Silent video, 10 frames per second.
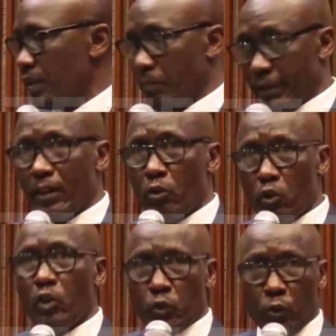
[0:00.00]
But they will
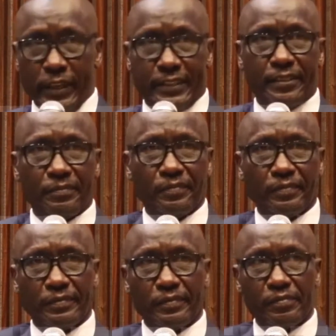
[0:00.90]
not do
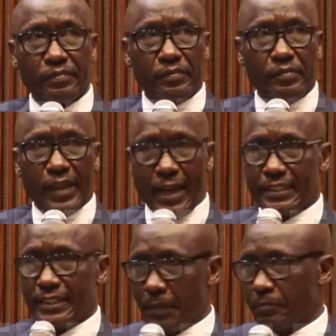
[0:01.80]
it
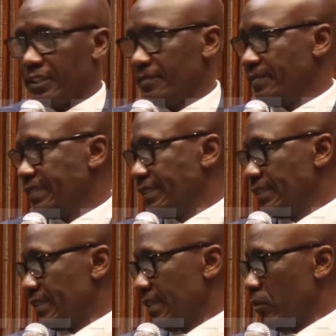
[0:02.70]
except
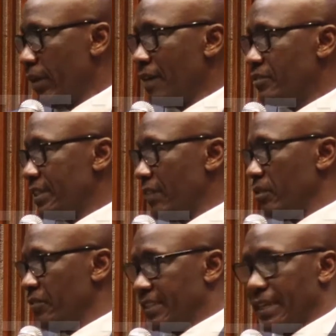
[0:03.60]
we have
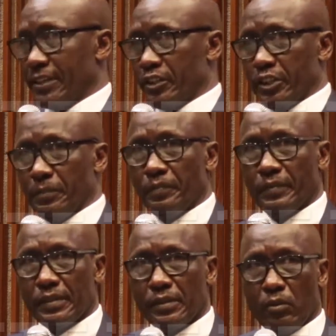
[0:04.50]
stable fiscal regime,
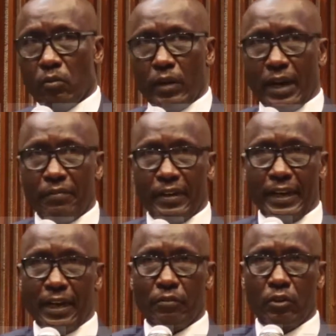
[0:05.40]
we have
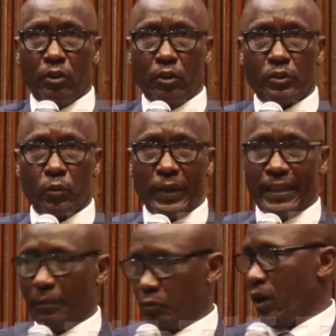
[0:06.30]
reliable laws, we
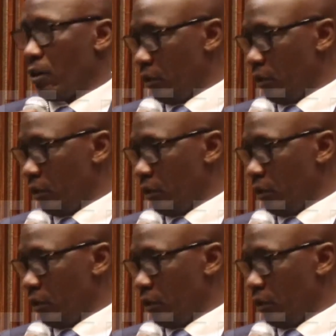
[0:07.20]
keep to our